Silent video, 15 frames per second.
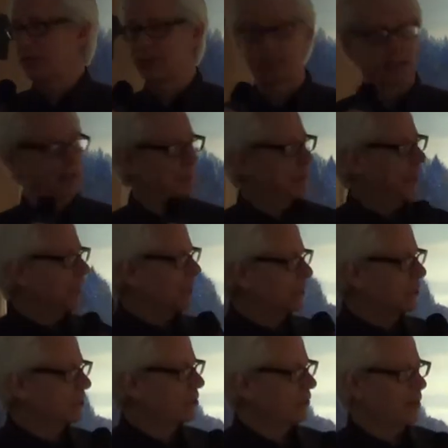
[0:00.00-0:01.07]
to see, but I'll
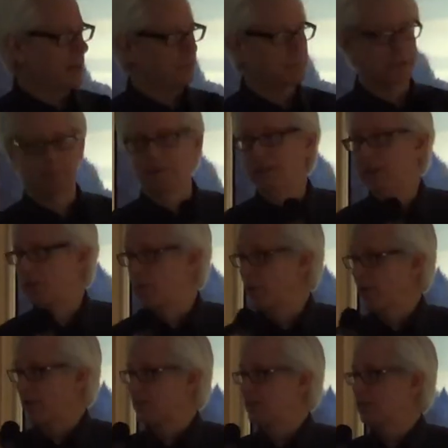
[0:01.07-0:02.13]
describe some of these
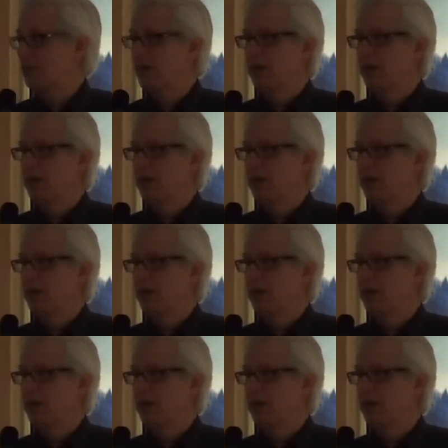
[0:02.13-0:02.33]
works.